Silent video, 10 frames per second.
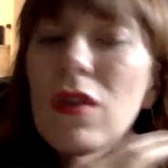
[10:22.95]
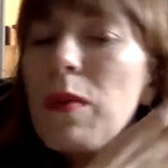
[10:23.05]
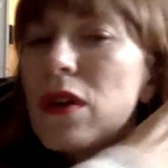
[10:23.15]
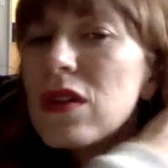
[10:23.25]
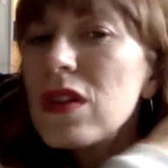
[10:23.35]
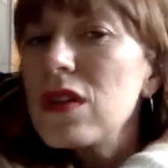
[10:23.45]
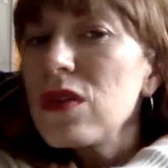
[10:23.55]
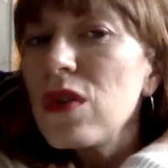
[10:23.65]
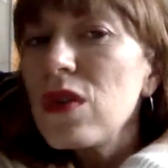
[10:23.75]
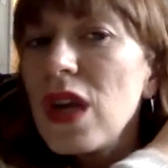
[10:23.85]
or person's
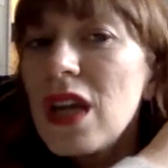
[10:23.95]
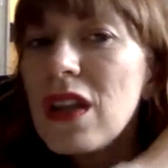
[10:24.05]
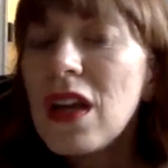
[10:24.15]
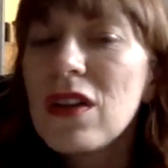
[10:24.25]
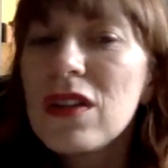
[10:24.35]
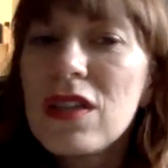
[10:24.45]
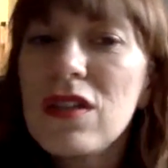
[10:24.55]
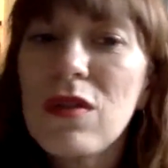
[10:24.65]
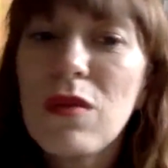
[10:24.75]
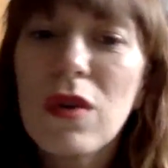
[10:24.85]
story in there
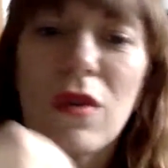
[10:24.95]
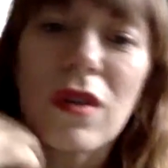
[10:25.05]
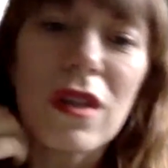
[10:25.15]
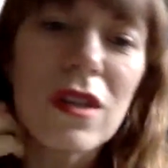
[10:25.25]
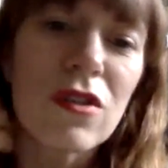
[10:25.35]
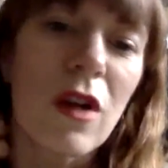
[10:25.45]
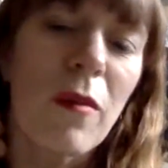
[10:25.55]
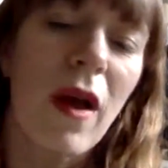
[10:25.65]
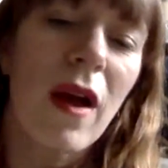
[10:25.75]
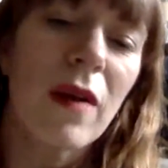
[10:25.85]
were you really
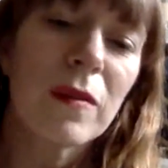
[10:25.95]
struck by?